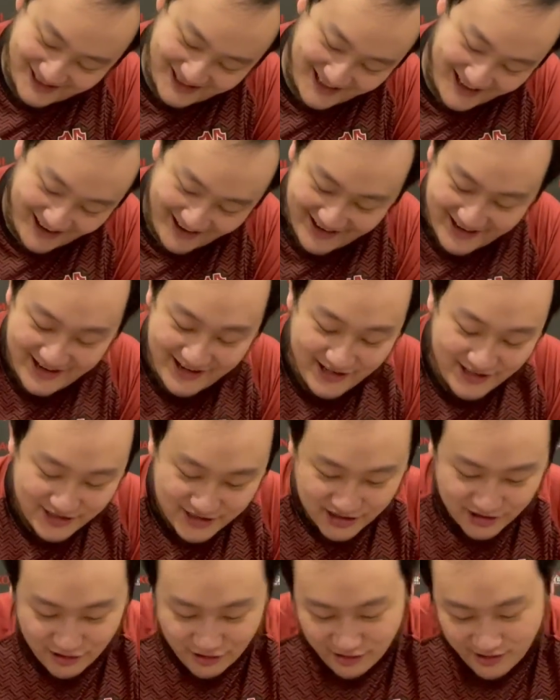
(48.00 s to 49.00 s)
Yeah.
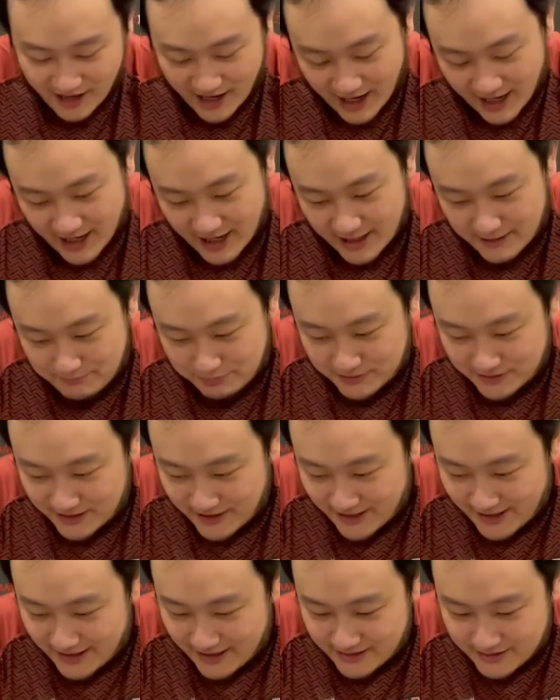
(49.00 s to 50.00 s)
So I
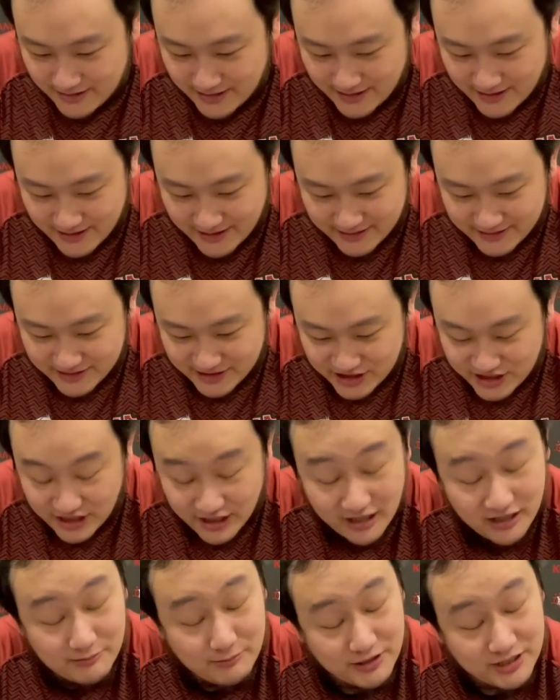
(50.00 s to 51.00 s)
played
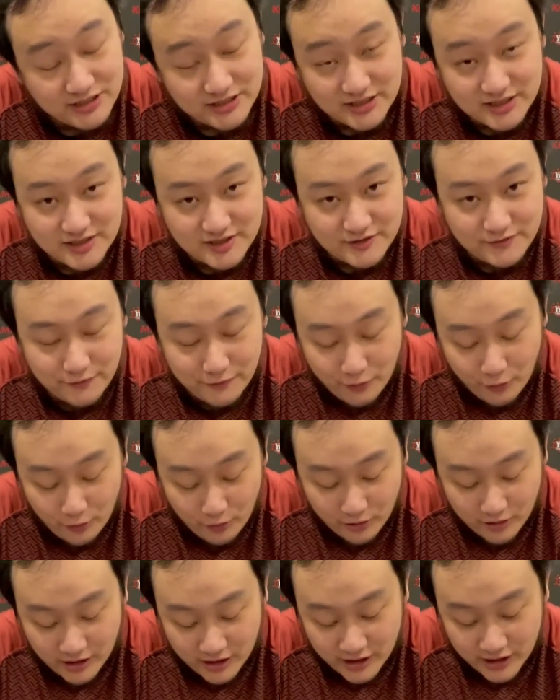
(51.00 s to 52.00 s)
Tearlament
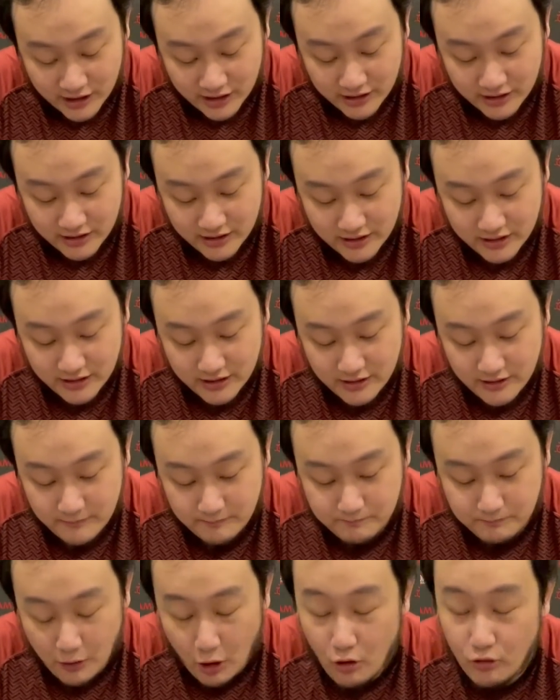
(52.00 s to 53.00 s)
for
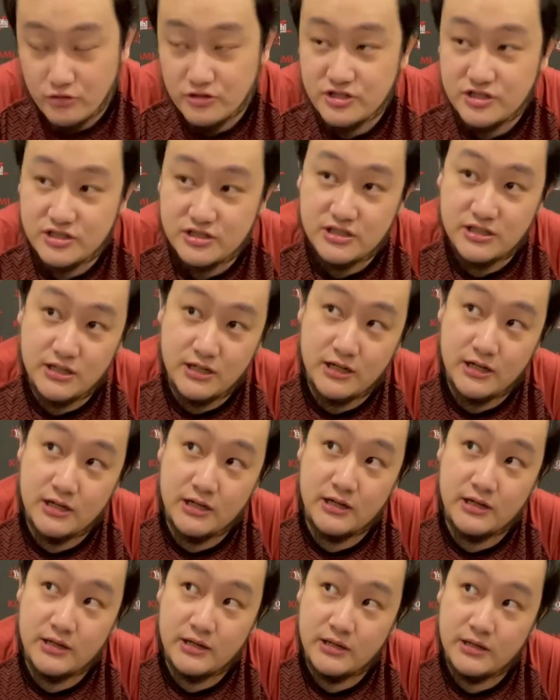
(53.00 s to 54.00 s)
both
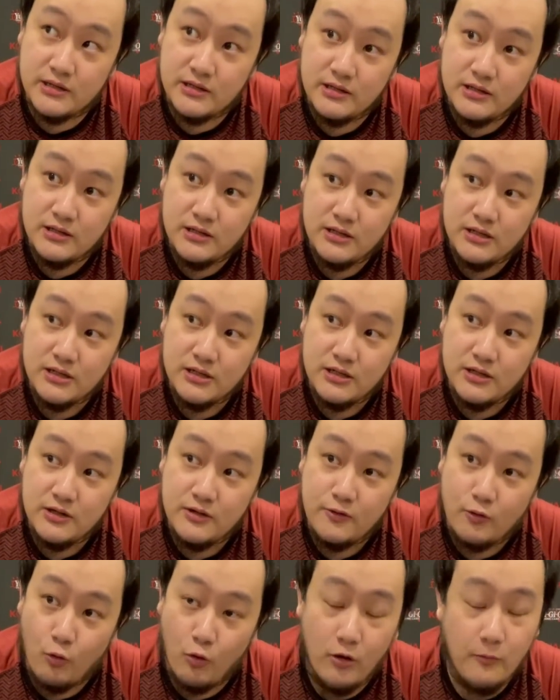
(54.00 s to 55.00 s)

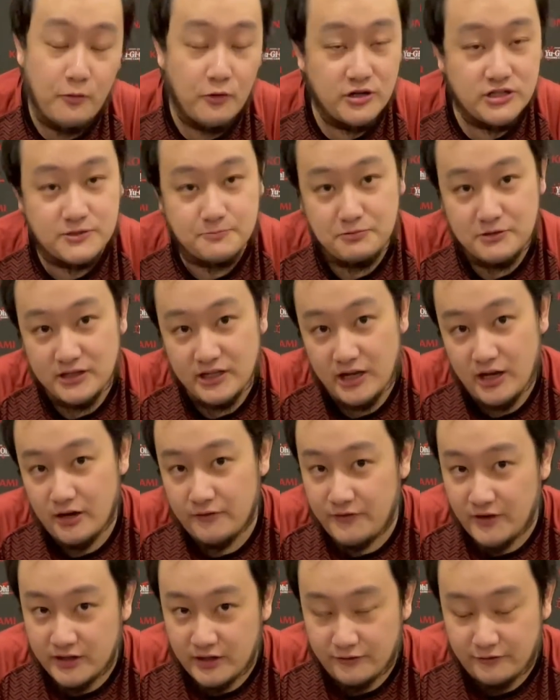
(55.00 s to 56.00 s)
the War Points
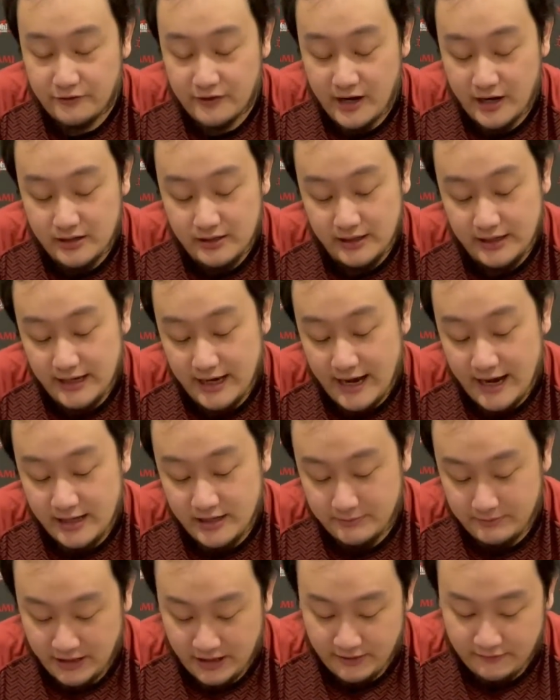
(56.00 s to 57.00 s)
playoff on the Friday and
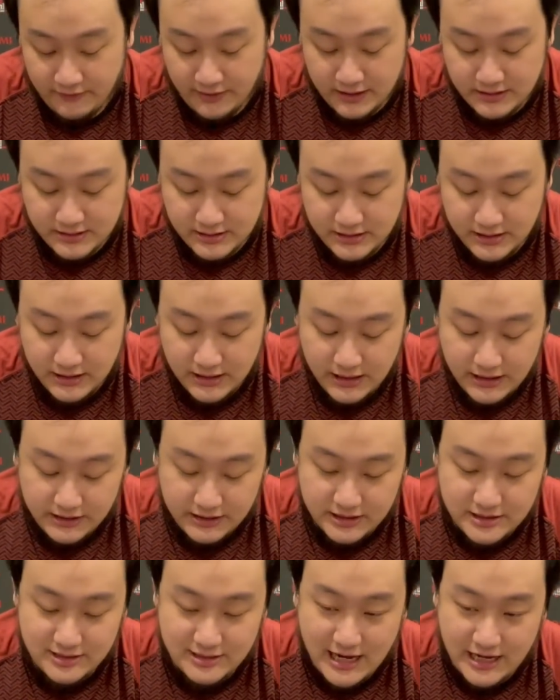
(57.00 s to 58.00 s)
the main event.
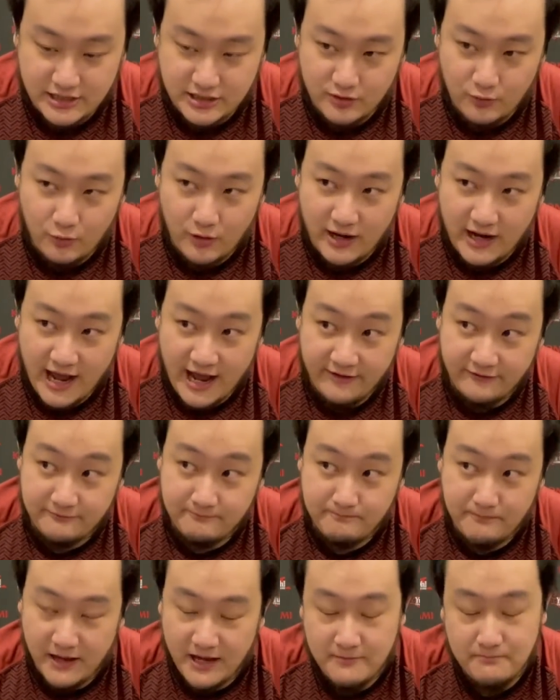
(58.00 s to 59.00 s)
This is actually what
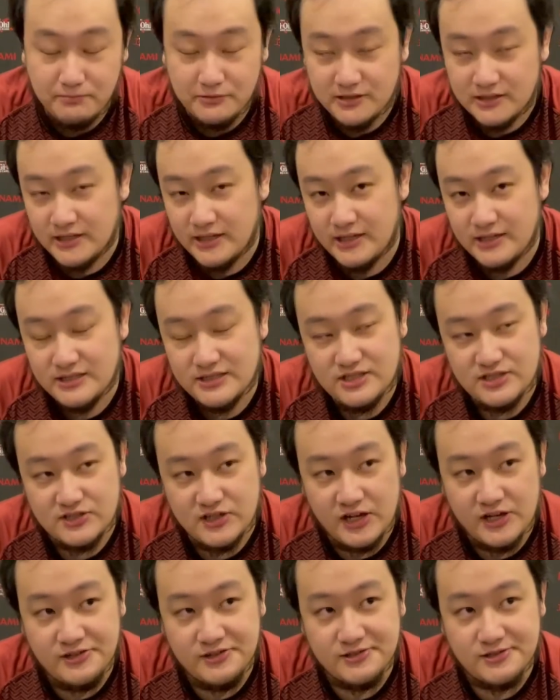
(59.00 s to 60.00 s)
I've been playing
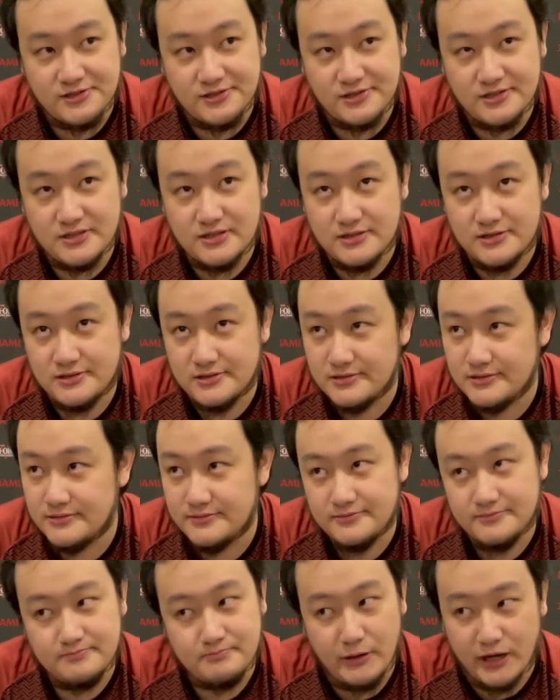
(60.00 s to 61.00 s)
since
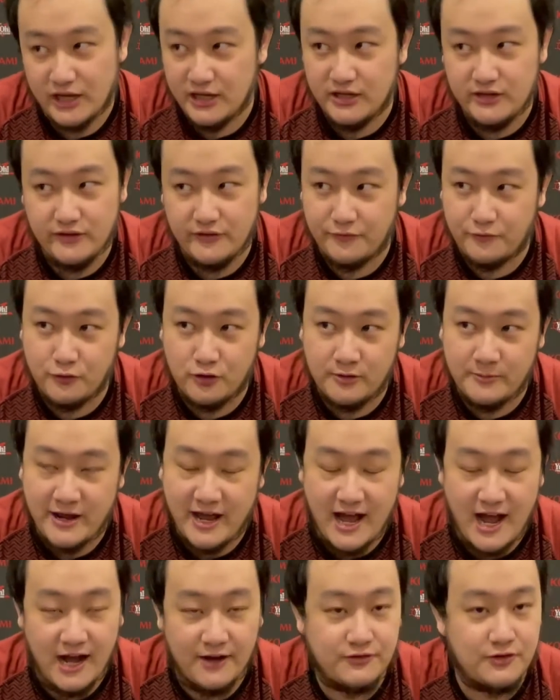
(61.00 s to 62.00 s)
beginning of the format
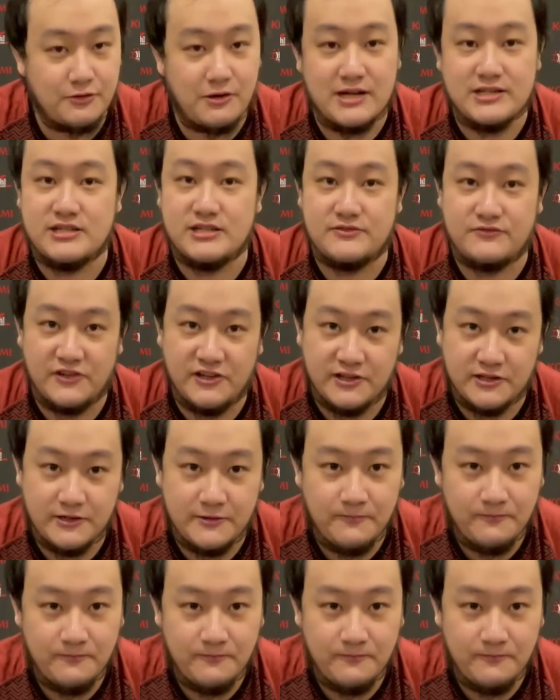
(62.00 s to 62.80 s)
after License Play.